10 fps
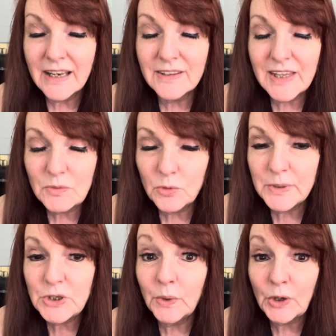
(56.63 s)
they will
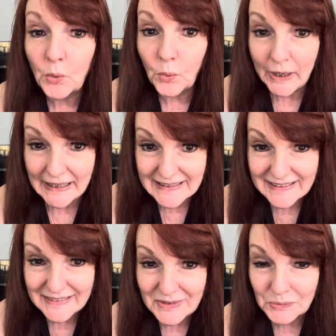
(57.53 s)
be doing great.
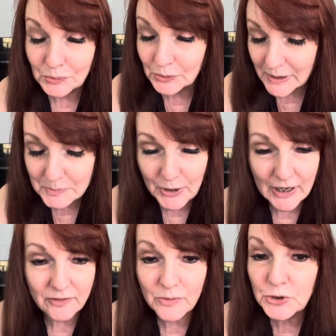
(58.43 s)
Really proud
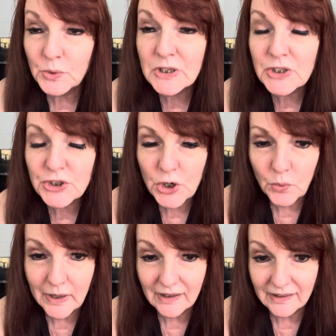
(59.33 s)
of them. They're doing so
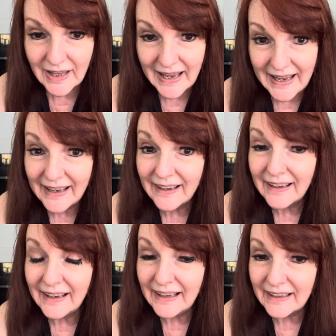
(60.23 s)
well
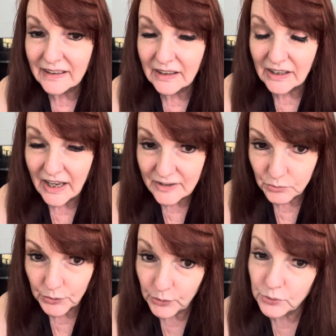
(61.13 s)
and life
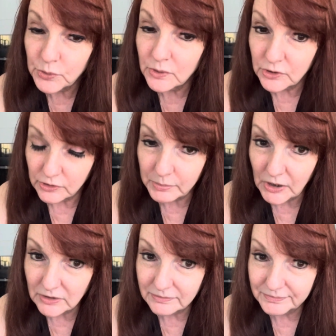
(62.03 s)
will throw you a
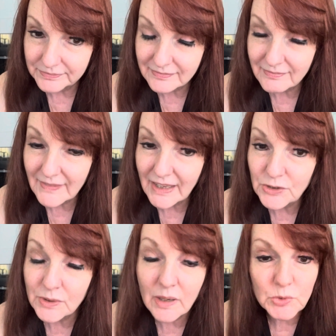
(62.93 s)
curveball and
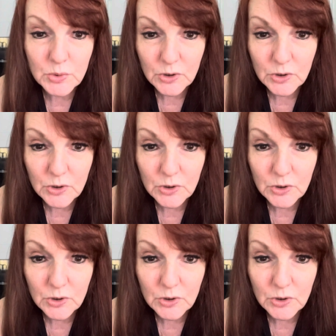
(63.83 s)
you come to